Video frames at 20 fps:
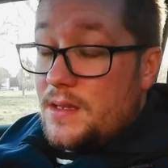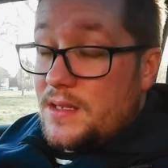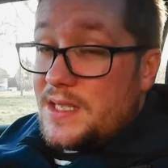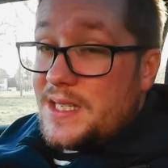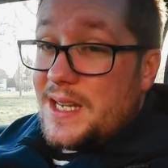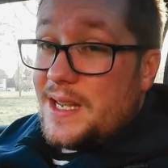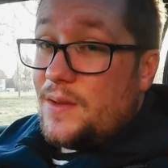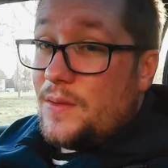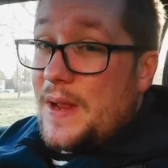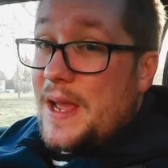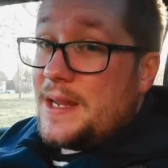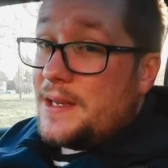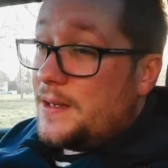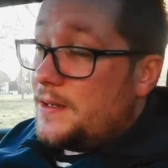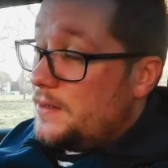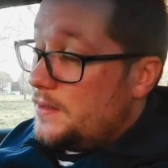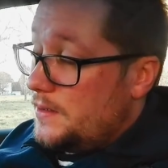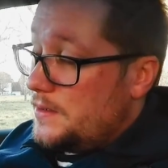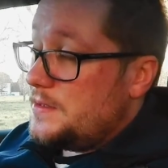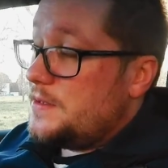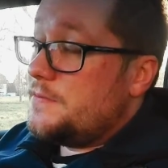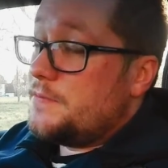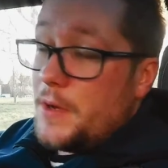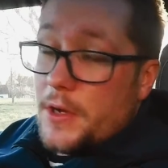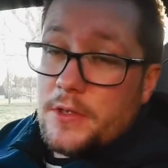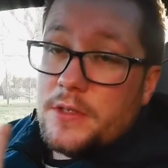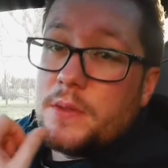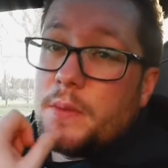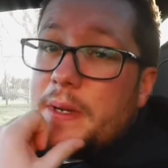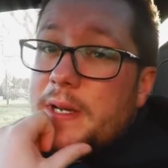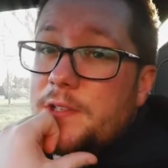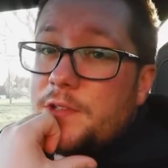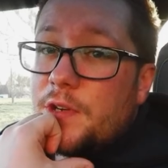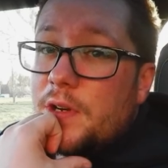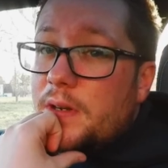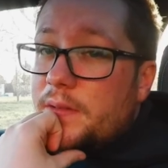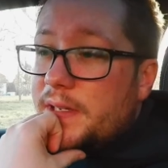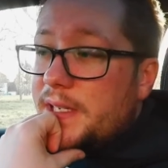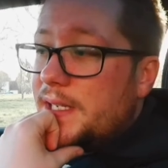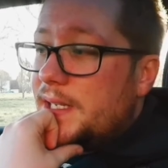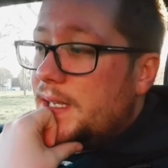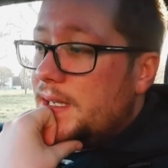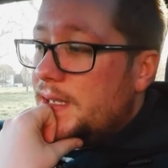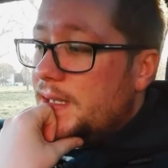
town and a lot of motorway driving.